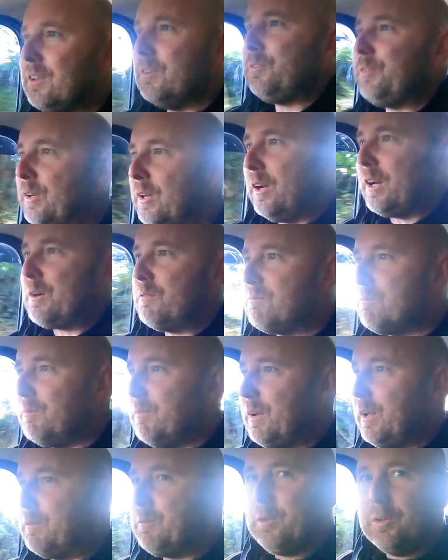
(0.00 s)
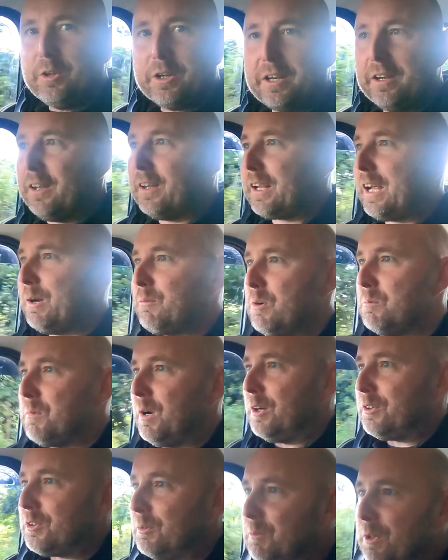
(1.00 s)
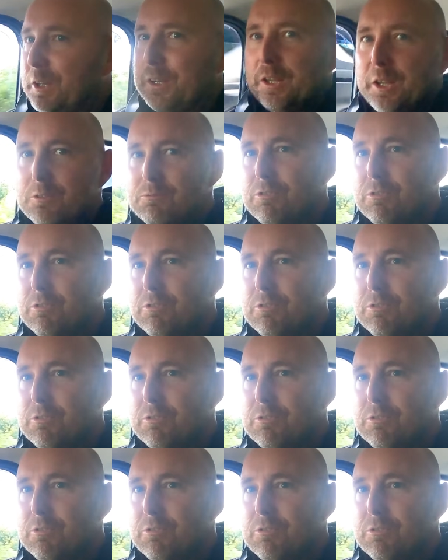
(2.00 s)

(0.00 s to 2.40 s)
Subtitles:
do feel like I'm not looking at the camera much, I'm looking at the